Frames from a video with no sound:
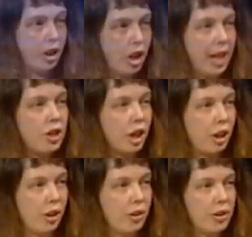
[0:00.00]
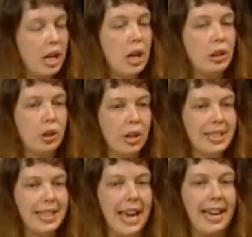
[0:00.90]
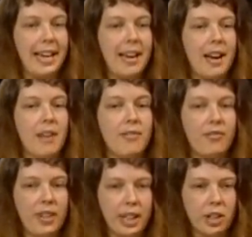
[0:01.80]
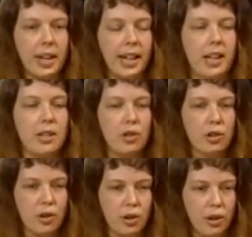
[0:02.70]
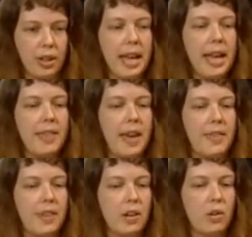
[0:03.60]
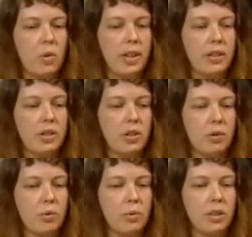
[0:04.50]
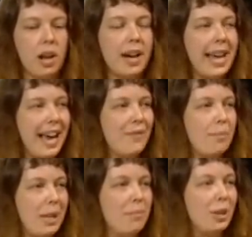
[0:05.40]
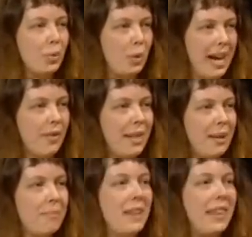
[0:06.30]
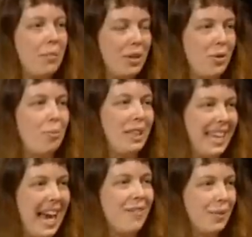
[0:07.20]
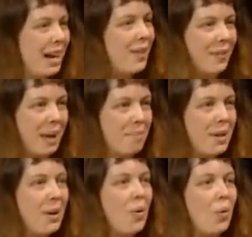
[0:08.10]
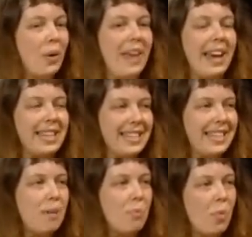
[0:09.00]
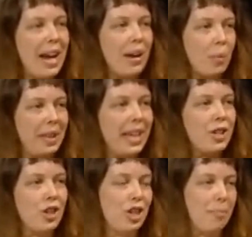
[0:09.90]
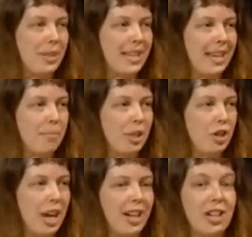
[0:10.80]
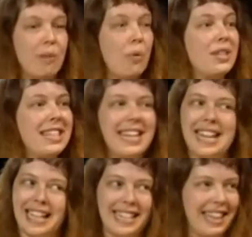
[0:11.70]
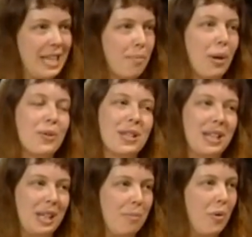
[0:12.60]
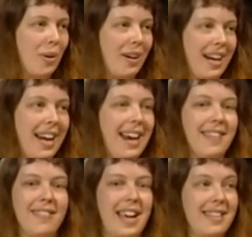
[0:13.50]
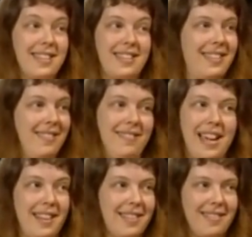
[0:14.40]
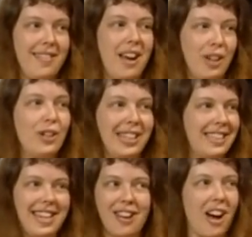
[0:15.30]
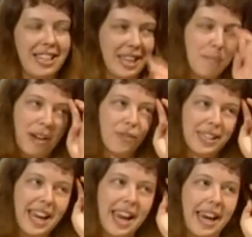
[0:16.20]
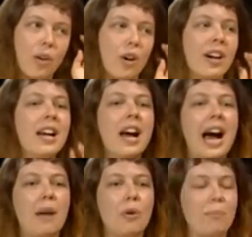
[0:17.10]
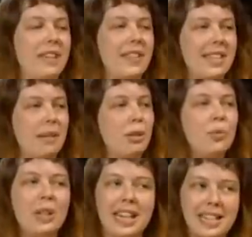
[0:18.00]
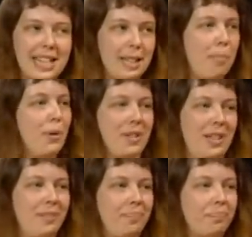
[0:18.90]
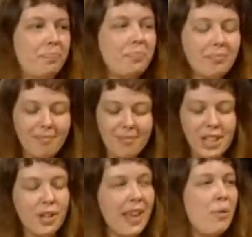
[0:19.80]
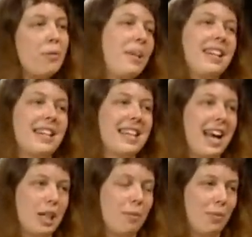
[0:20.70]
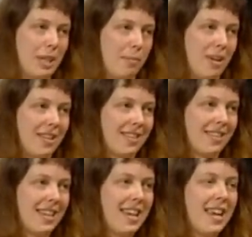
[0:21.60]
when change occurs looks like a fear and concern that they're going to not have the people around them that they would normally have around them, or that in some way a relationship is going to be changed. I won't sit next to this person anymore, and that's not good because I talk to them every day, or I won't be in the same unit as this person. So that would be an attachment response.